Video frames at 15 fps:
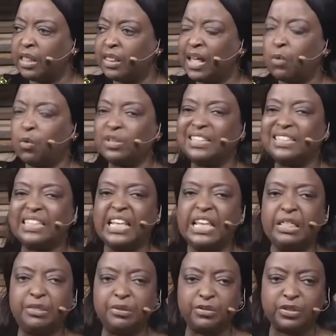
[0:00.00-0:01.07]
That was his
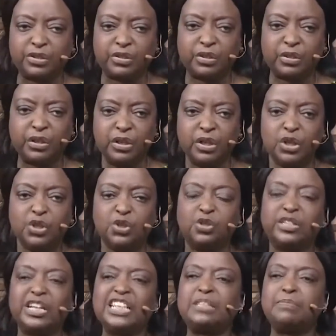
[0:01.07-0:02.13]
ethos.
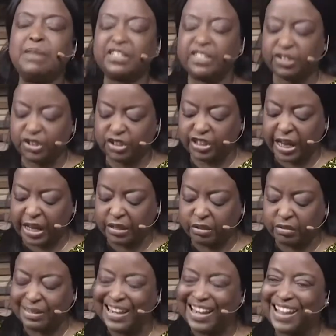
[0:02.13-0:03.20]
Today's message is
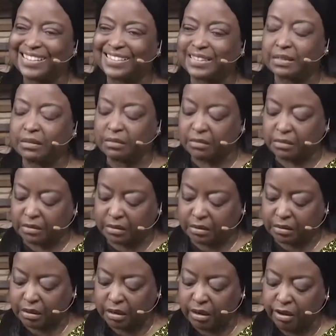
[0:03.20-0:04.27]
titled
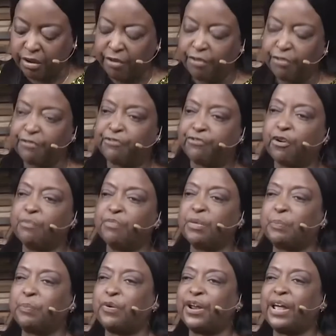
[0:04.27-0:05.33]
Lessons from the
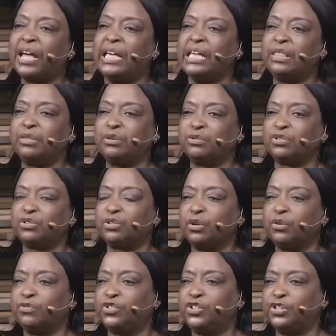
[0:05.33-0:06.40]
Prayer Ethos
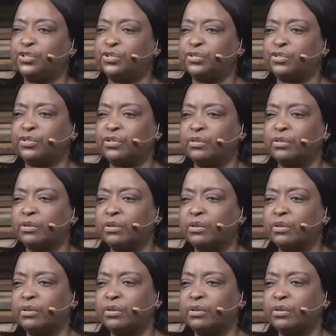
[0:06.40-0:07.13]
of Jesus.